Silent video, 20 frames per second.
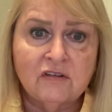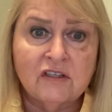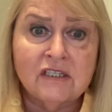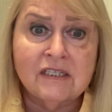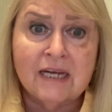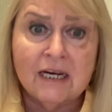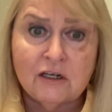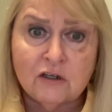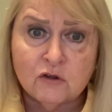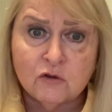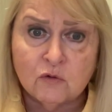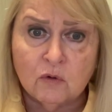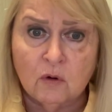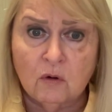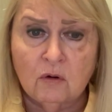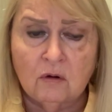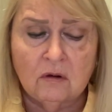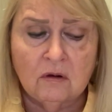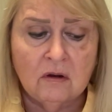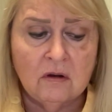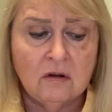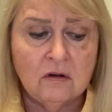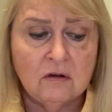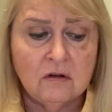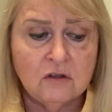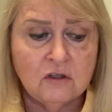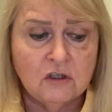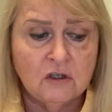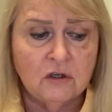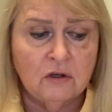Central
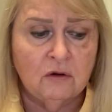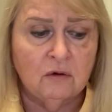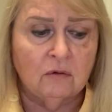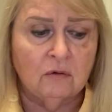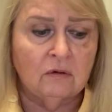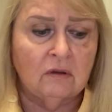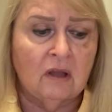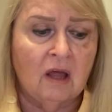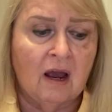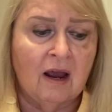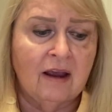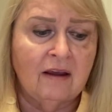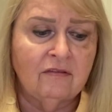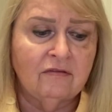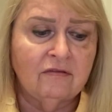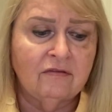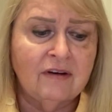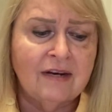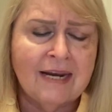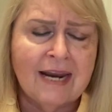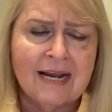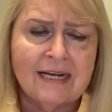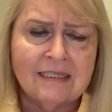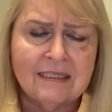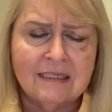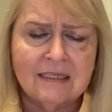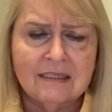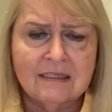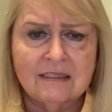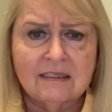to your life.
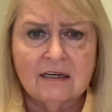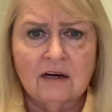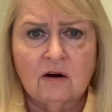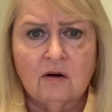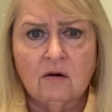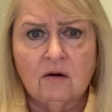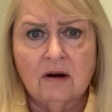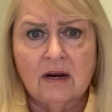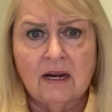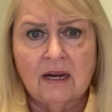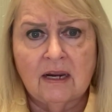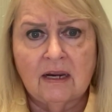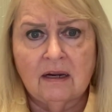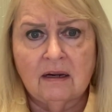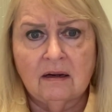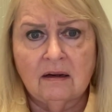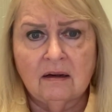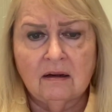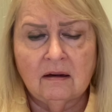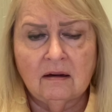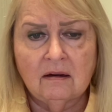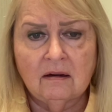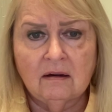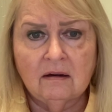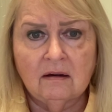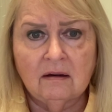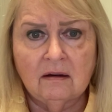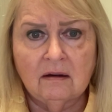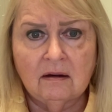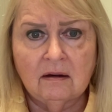Necessary
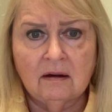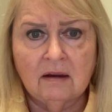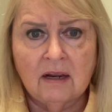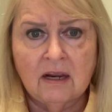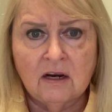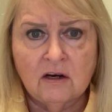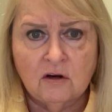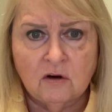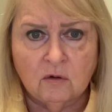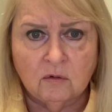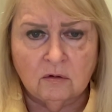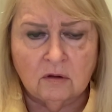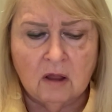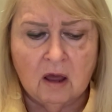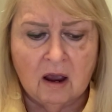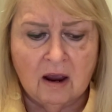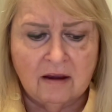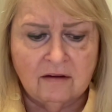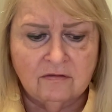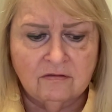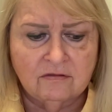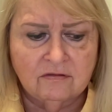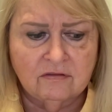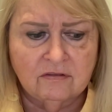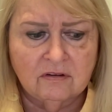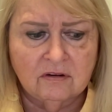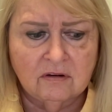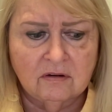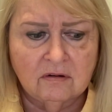in your life.